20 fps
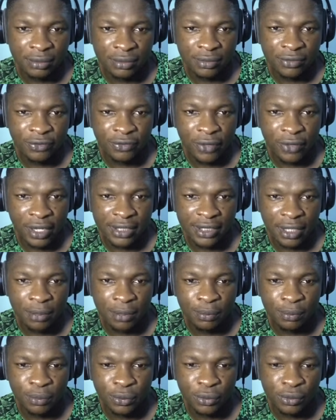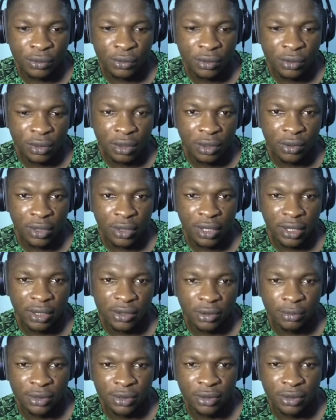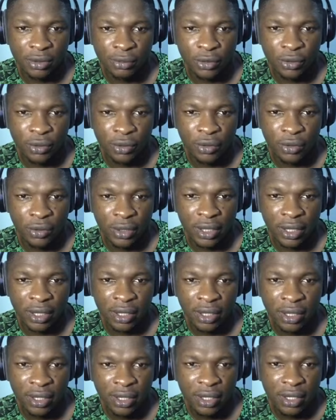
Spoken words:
For example, okay, something on Morocco here.